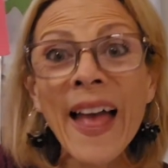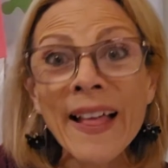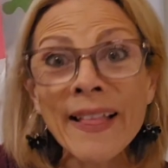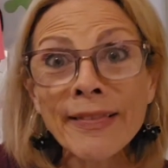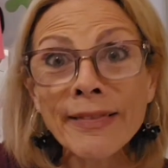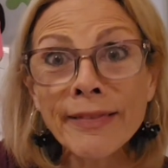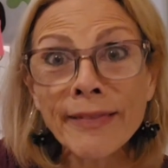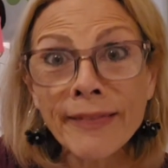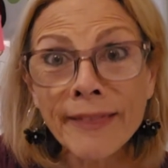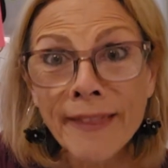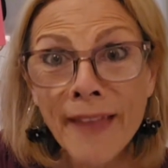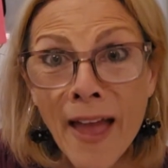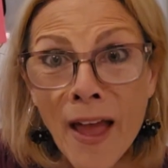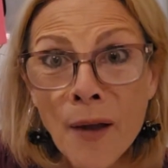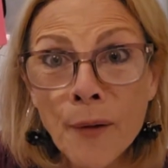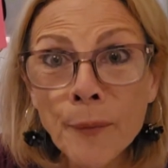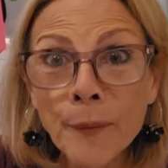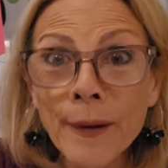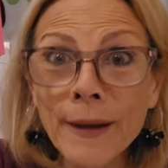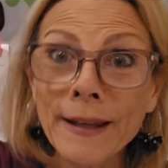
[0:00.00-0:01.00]

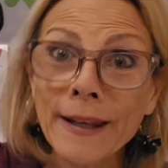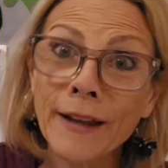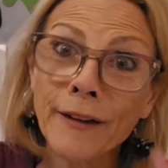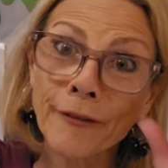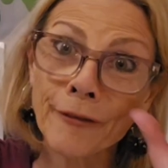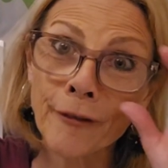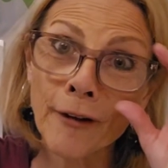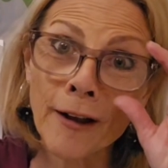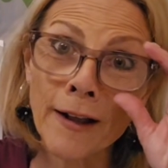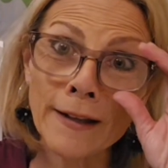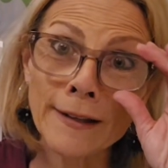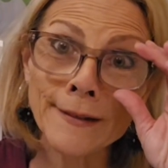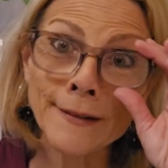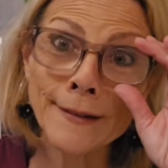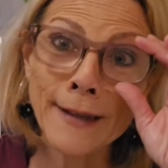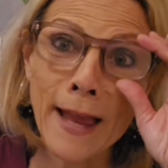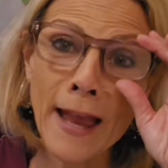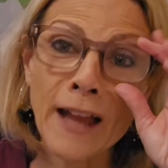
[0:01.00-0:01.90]
Hello, reading friends.